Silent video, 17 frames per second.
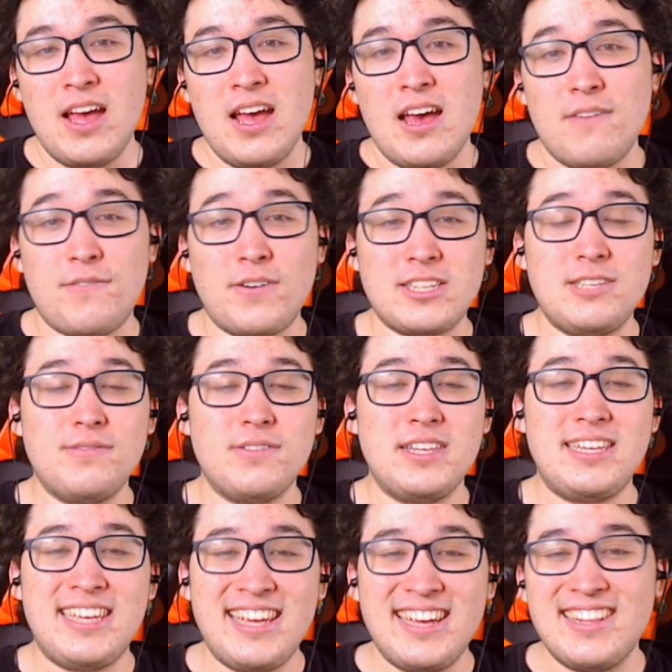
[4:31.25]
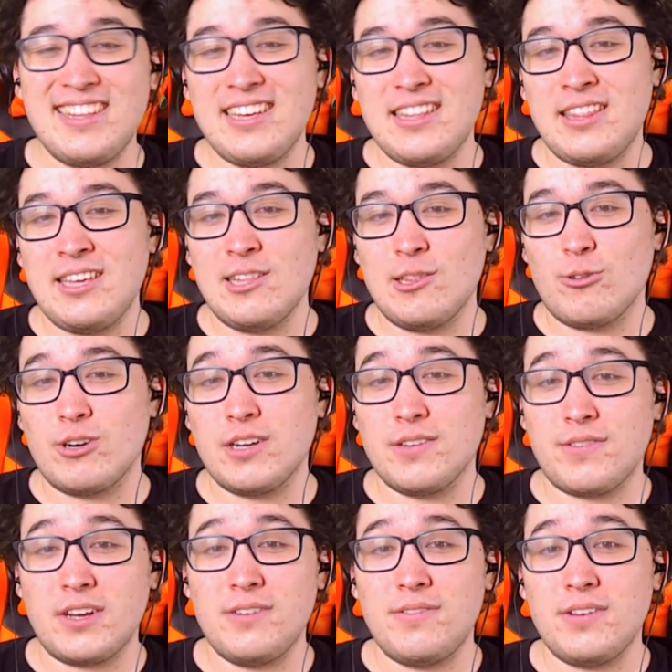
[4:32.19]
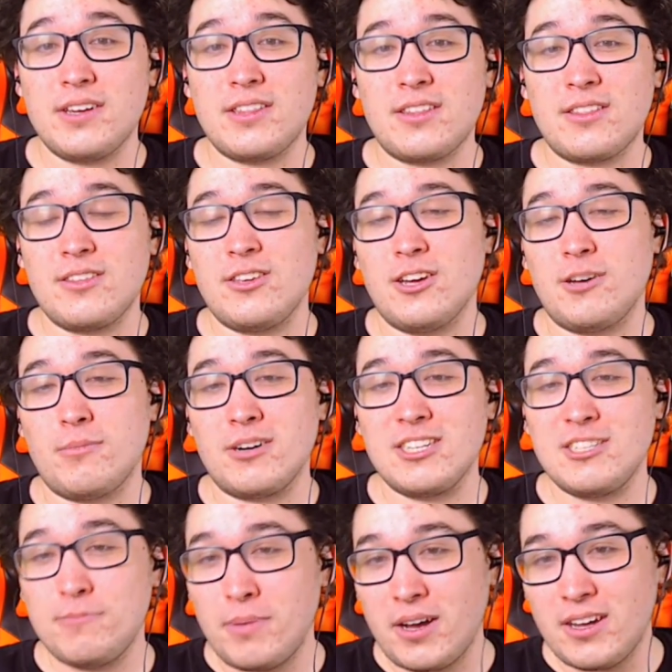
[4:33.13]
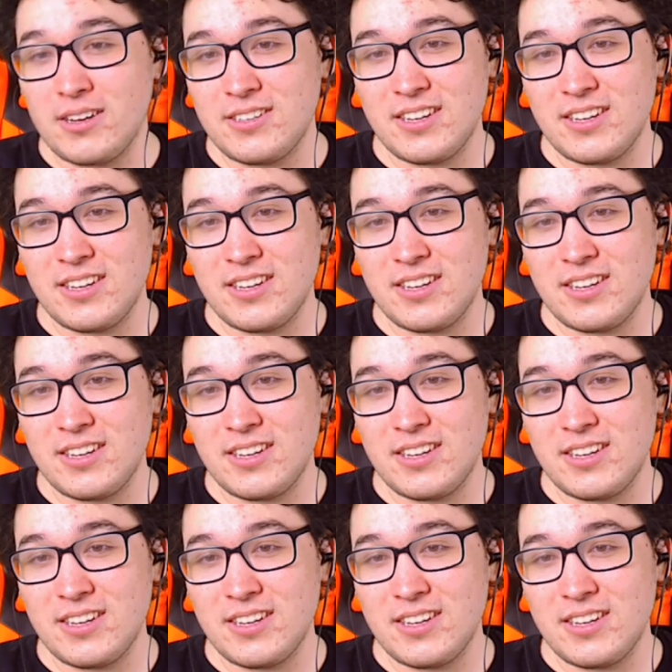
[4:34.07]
effectively killing the Lord of Unvik that the Hjalmar spawned.